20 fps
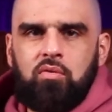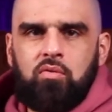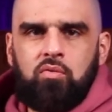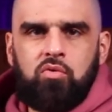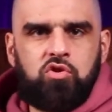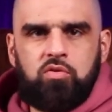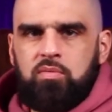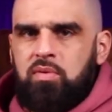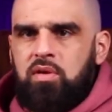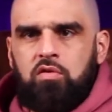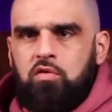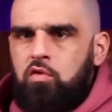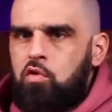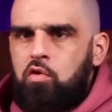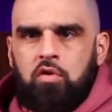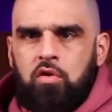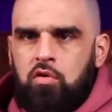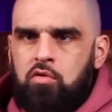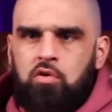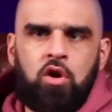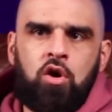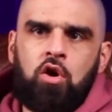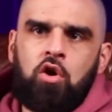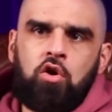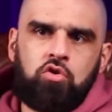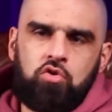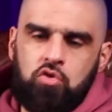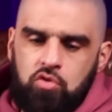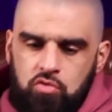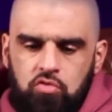which means you're,
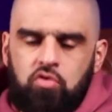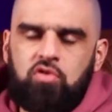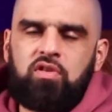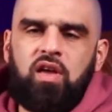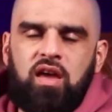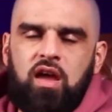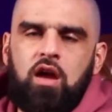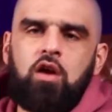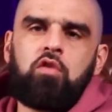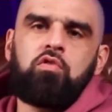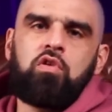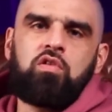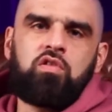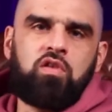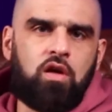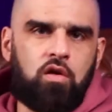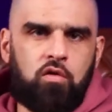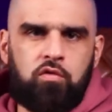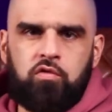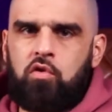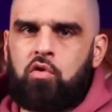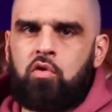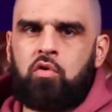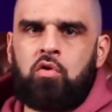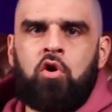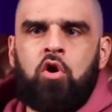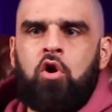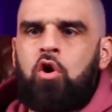you, you take care of yourself, you're,